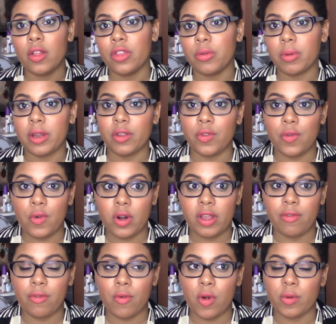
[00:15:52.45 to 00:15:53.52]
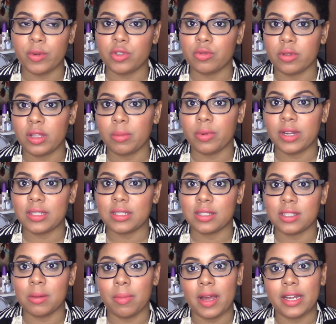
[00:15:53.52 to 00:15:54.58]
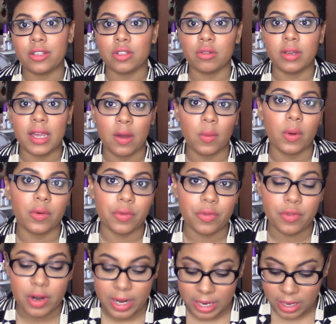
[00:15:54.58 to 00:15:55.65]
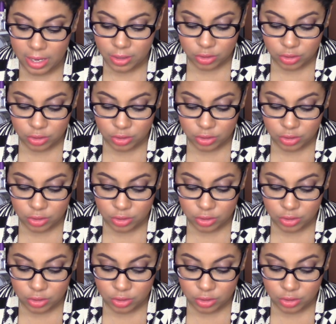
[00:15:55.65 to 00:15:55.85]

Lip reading: 3 is 44, which really brings it to buy 2, get 1 free.